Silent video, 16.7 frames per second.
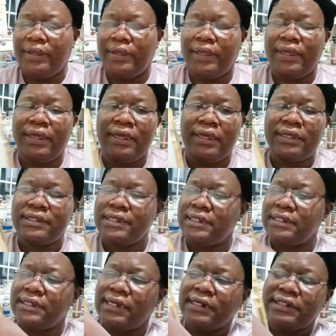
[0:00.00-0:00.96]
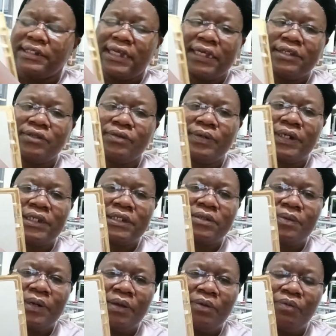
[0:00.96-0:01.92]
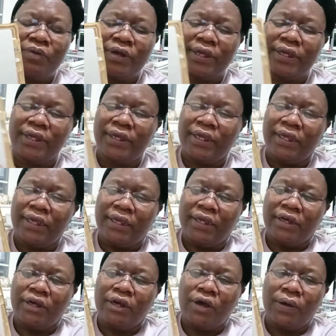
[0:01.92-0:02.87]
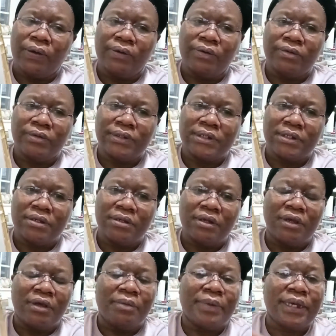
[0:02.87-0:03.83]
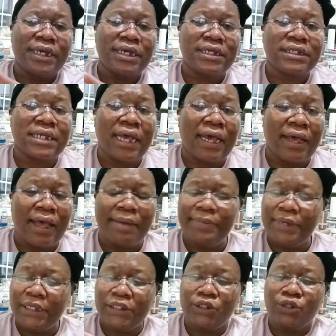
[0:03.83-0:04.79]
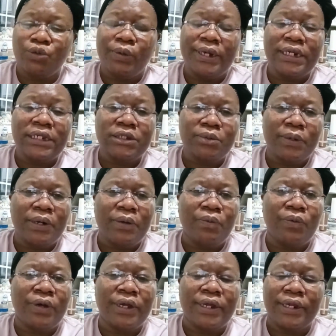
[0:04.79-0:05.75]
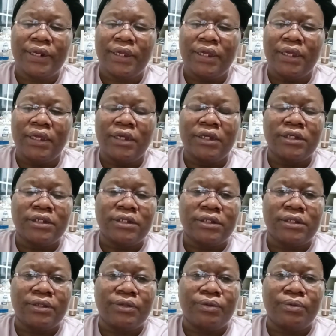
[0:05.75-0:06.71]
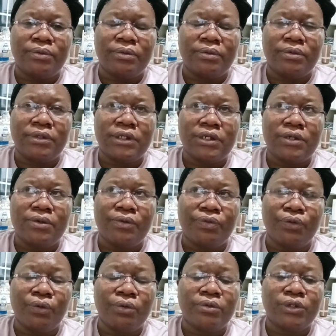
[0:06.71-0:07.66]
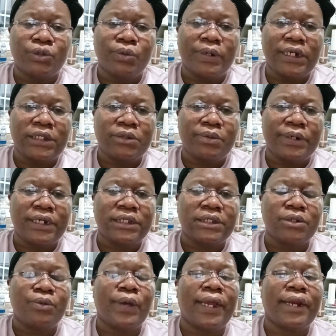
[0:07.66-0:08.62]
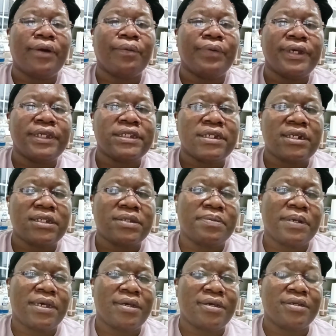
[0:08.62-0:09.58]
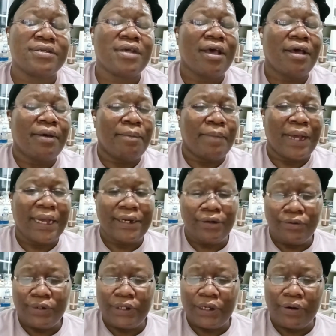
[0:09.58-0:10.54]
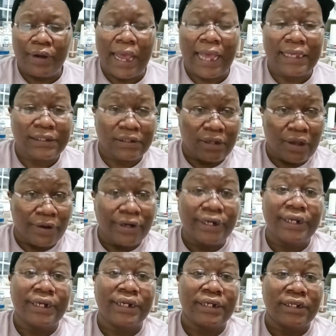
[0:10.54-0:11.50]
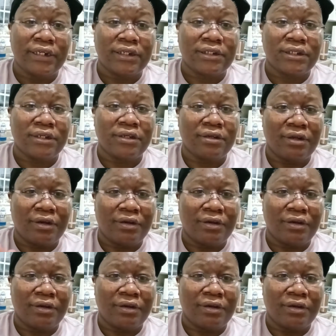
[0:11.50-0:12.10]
Is it's going to say 2021 goals because I mean 2021 to through 2022, and the reason is because my new year, I started in this